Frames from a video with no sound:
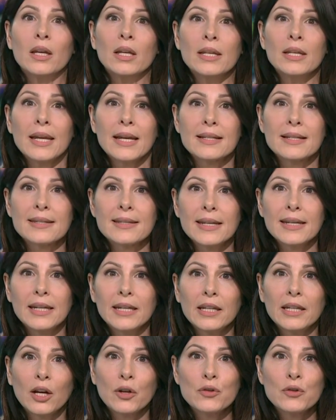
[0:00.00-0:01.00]
Next, the
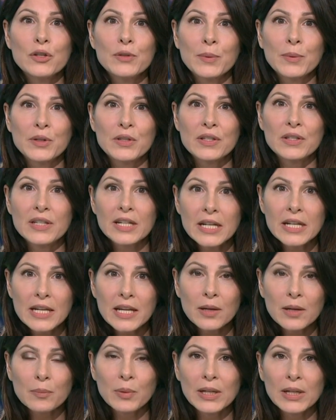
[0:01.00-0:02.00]
country's most
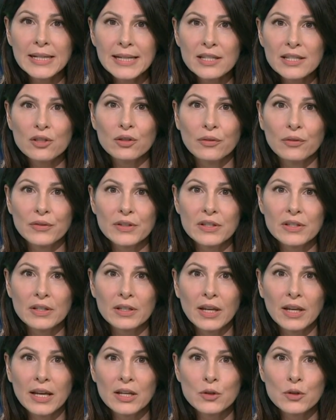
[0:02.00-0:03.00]
senior police officer
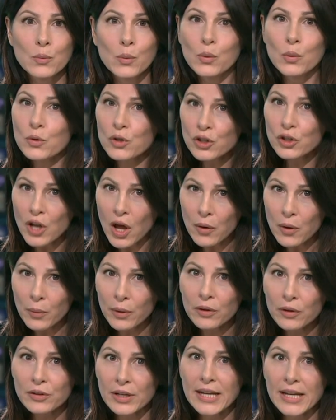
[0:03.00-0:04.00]
has warned no
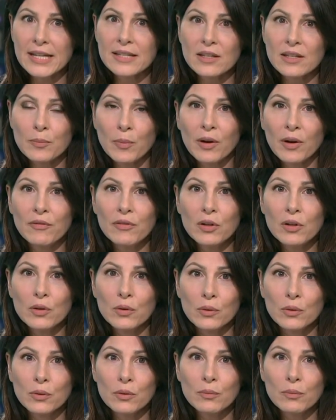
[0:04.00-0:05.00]
one is above the
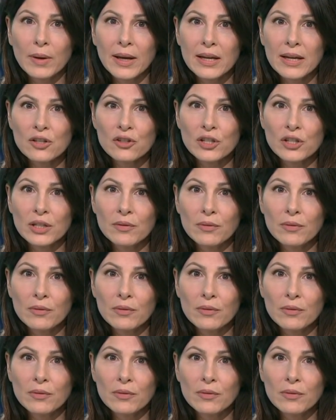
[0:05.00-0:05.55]
law, as she